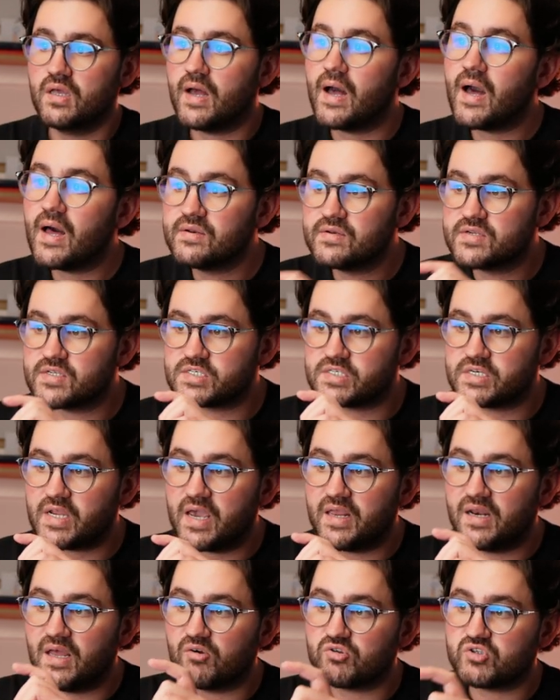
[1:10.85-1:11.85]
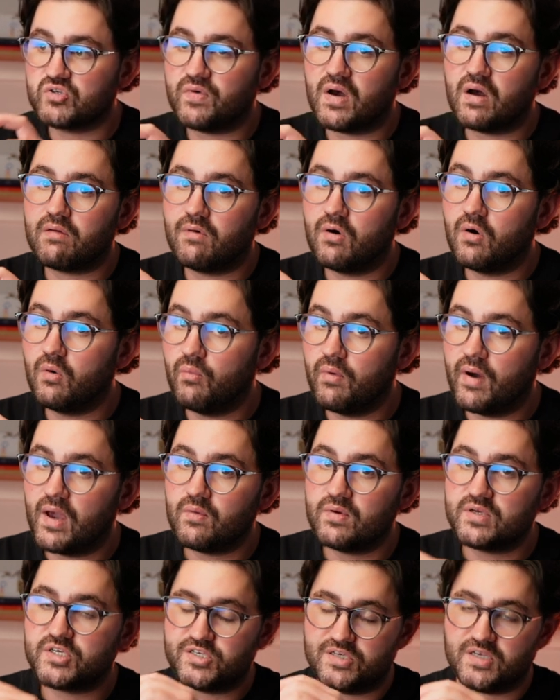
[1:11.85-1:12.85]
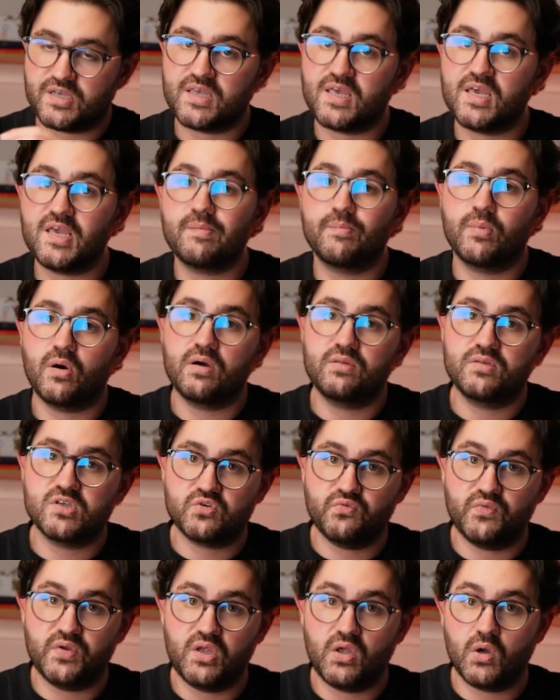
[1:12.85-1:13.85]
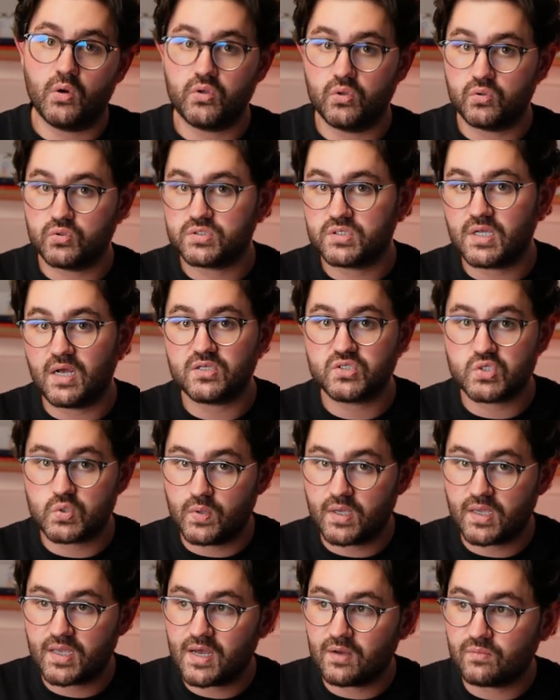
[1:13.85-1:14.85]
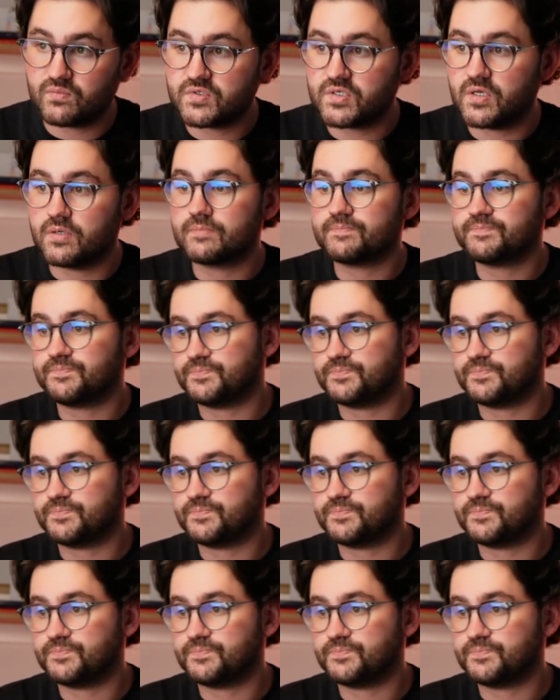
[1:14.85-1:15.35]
and stayed out of our own way, which is a key point in this video you'll start to encounter.